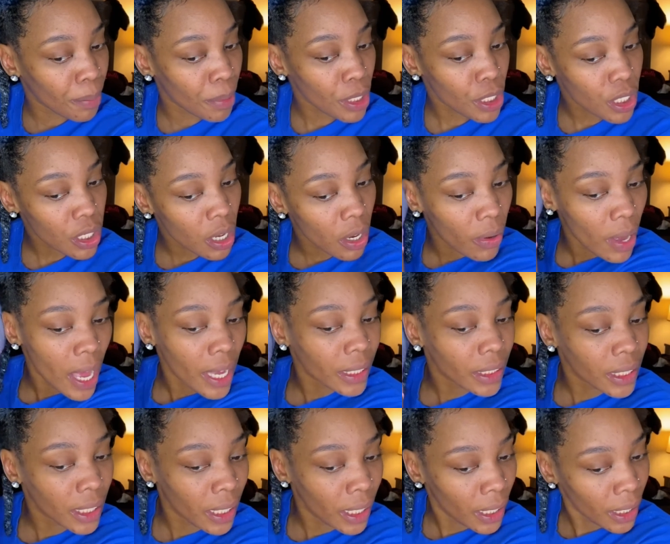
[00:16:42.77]
So I
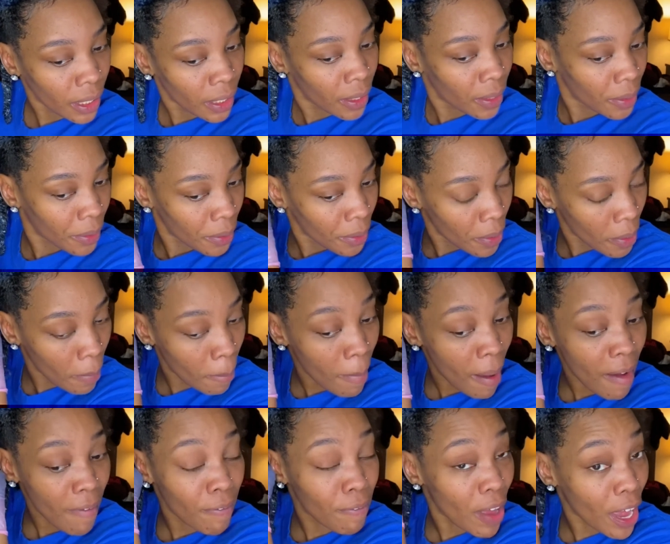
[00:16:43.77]
think
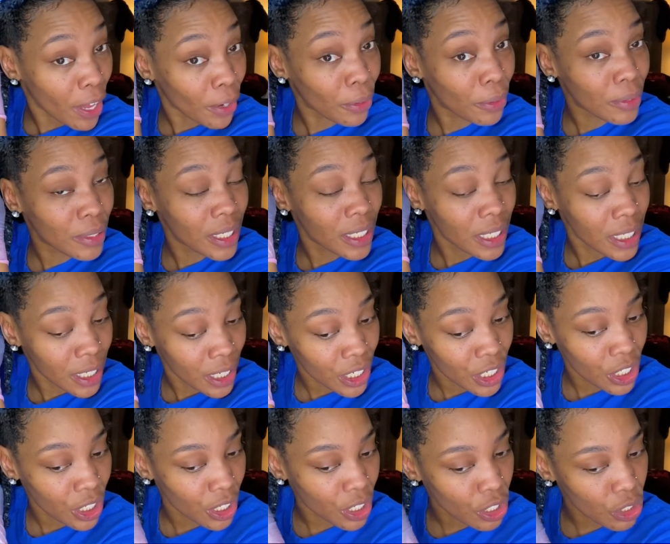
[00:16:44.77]
my final
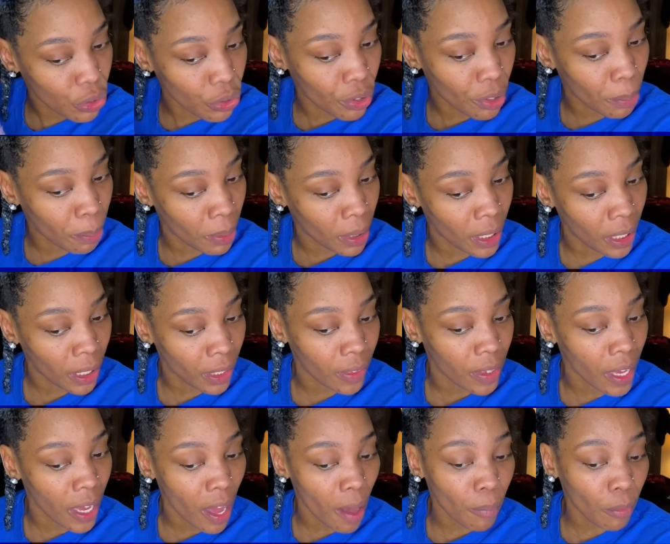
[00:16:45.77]
decision is going to be
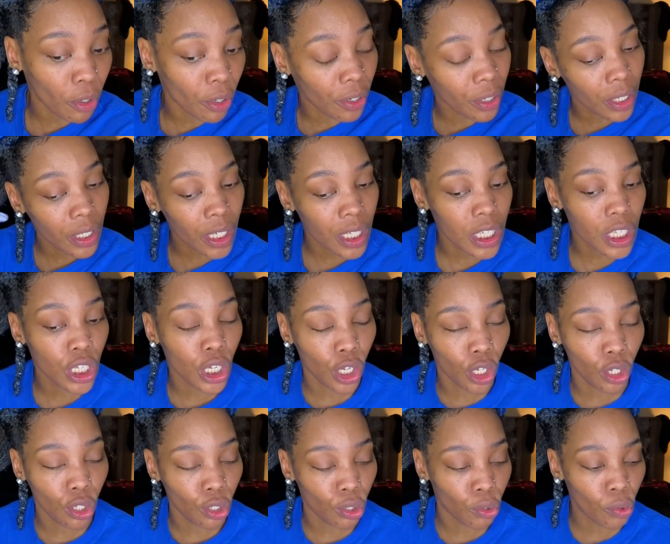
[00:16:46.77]
that I'm going to
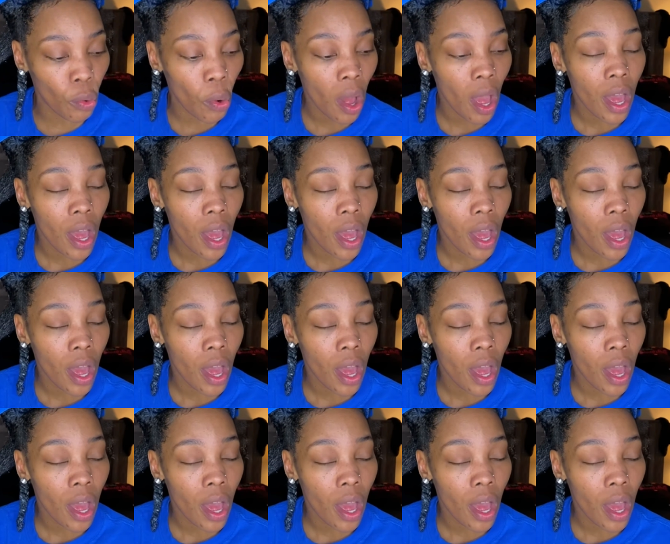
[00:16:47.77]
continue